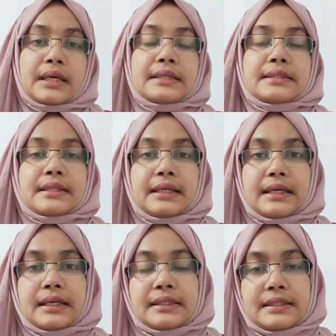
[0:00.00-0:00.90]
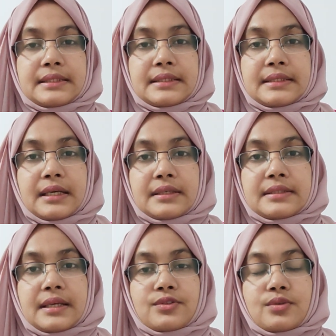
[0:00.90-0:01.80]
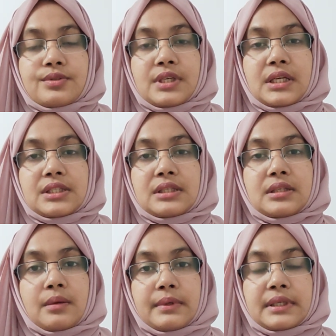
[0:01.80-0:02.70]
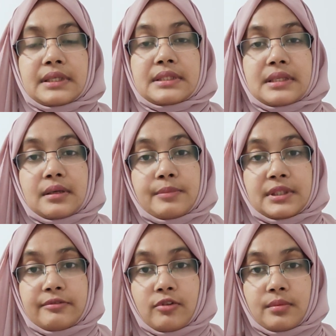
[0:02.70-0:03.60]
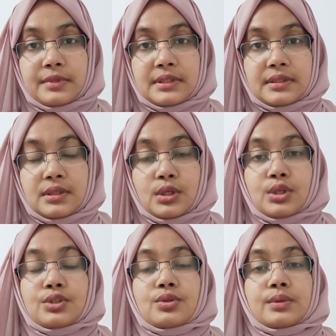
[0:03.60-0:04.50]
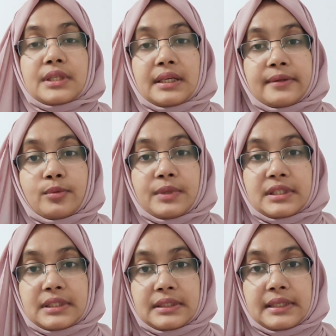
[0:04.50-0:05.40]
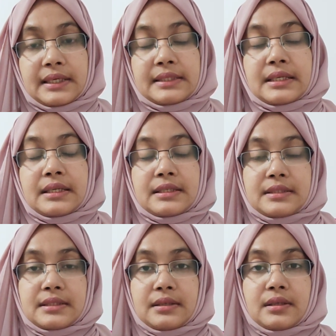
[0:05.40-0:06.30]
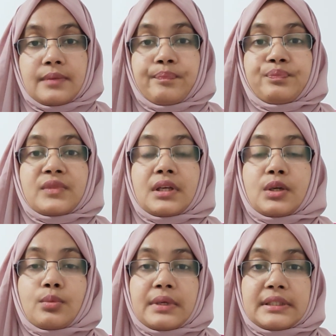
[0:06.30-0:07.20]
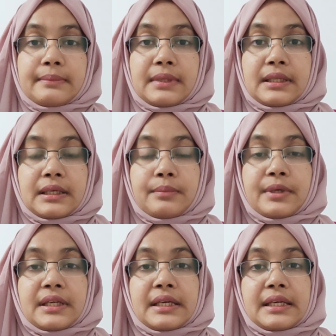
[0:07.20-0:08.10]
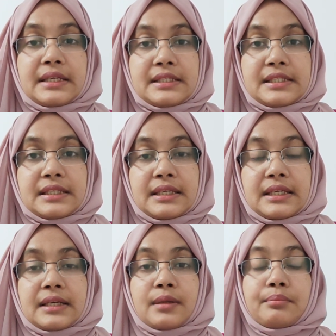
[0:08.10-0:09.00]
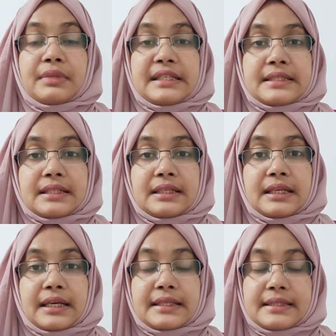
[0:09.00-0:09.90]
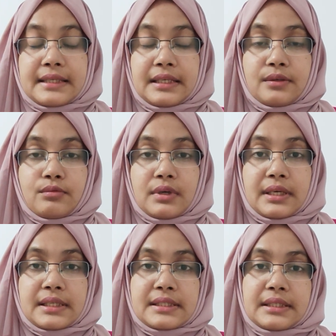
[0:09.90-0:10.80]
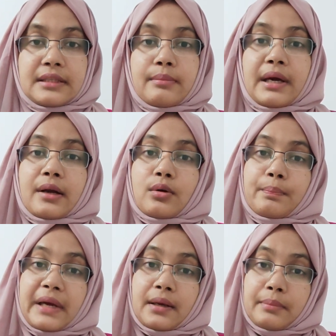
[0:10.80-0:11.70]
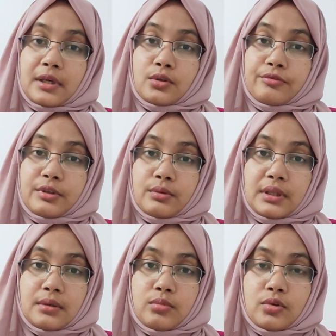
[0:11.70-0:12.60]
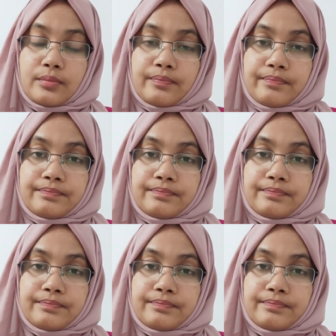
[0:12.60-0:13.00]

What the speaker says: In celiac disease, there is association dermatitis herpetiformis. So tell your patient that, sir, you may develop itchy, blister-like skin rash in the back part of your elbow.